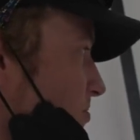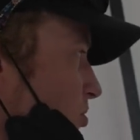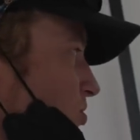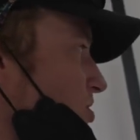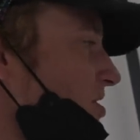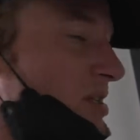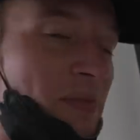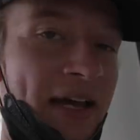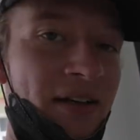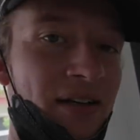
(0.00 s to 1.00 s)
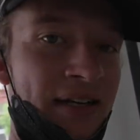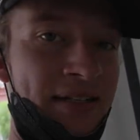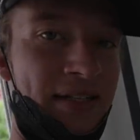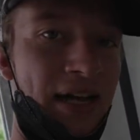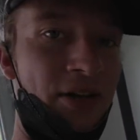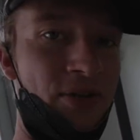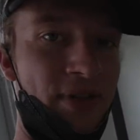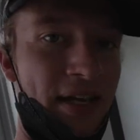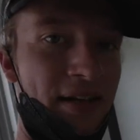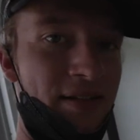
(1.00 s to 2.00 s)
push these pangolins out of
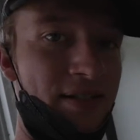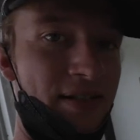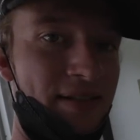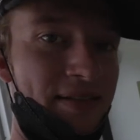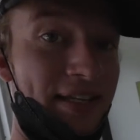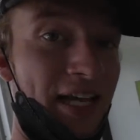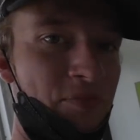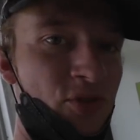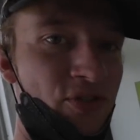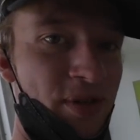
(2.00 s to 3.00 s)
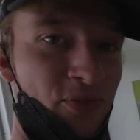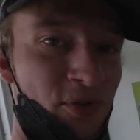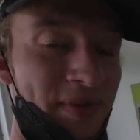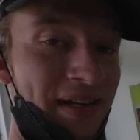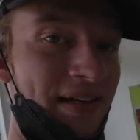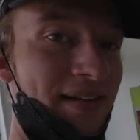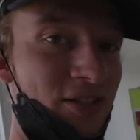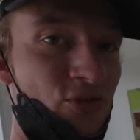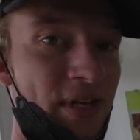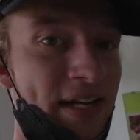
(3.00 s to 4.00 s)
the hills, and then they capture them from illegal
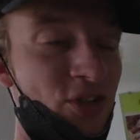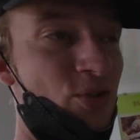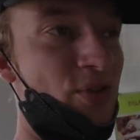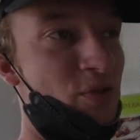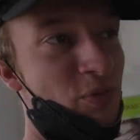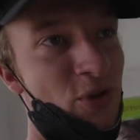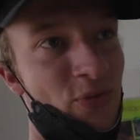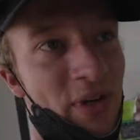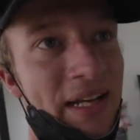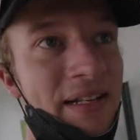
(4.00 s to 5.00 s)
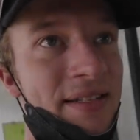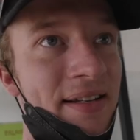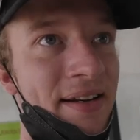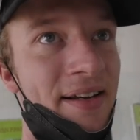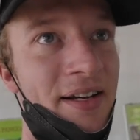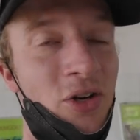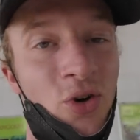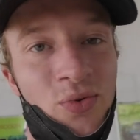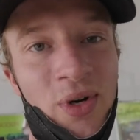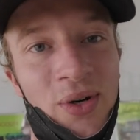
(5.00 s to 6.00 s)
trading. So these beautiful hills in
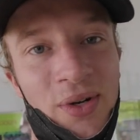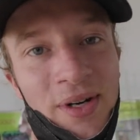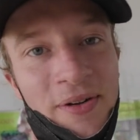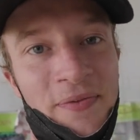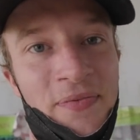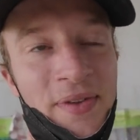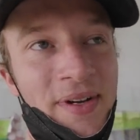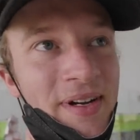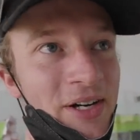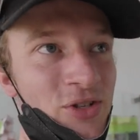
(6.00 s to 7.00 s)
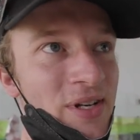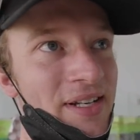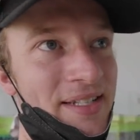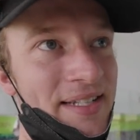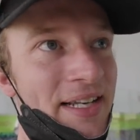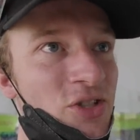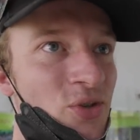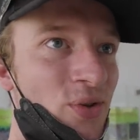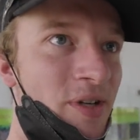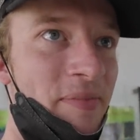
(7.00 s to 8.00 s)
Coron are actually a sad
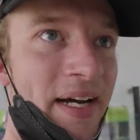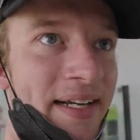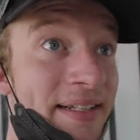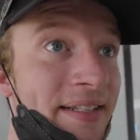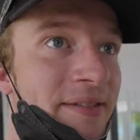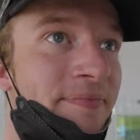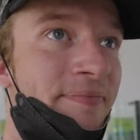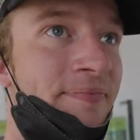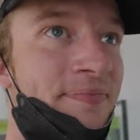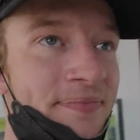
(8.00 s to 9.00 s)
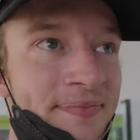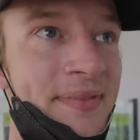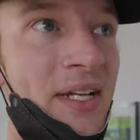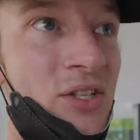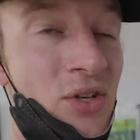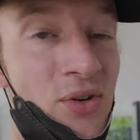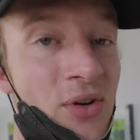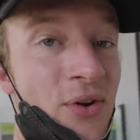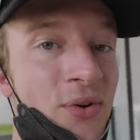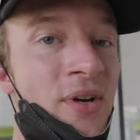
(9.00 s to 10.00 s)
story behind it. That's how you
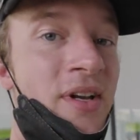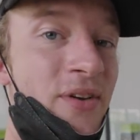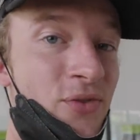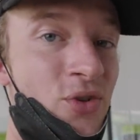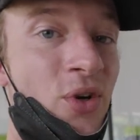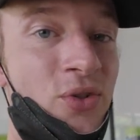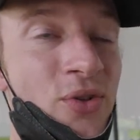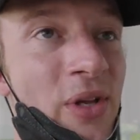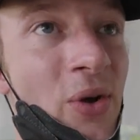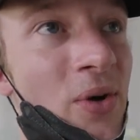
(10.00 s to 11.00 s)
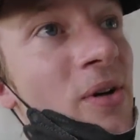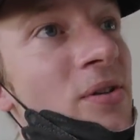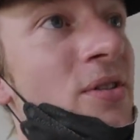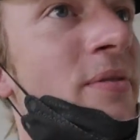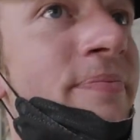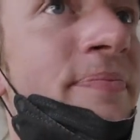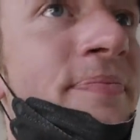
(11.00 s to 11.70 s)
know if you talk to the locals.